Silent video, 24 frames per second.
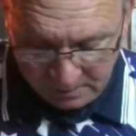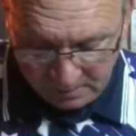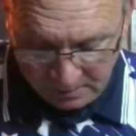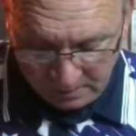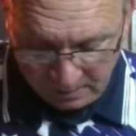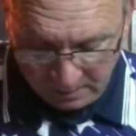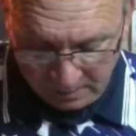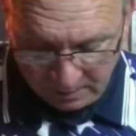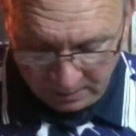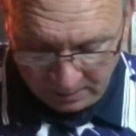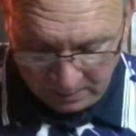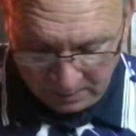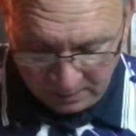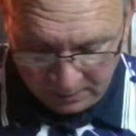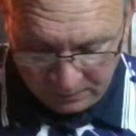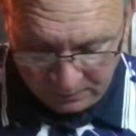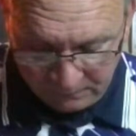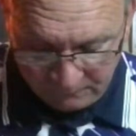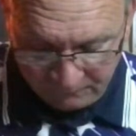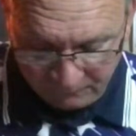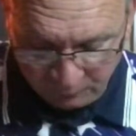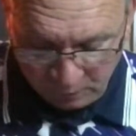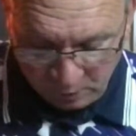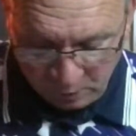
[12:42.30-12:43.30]

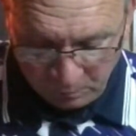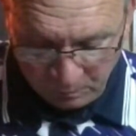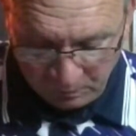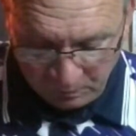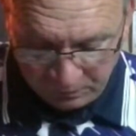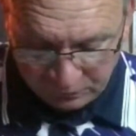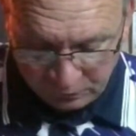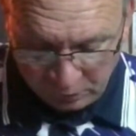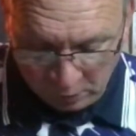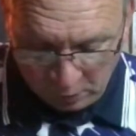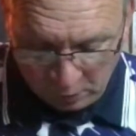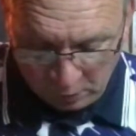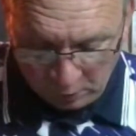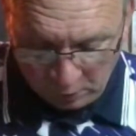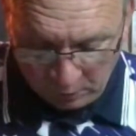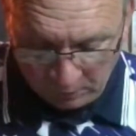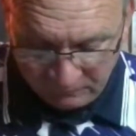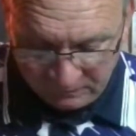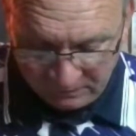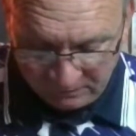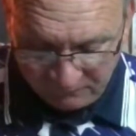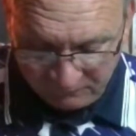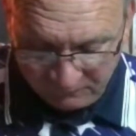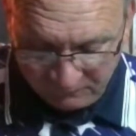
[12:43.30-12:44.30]
The front was
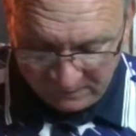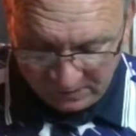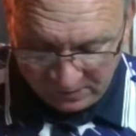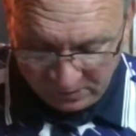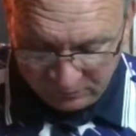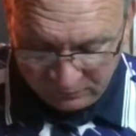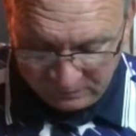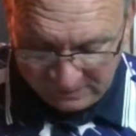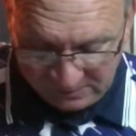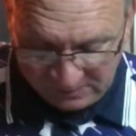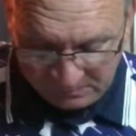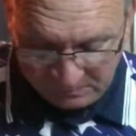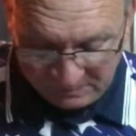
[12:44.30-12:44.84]
carved and finished in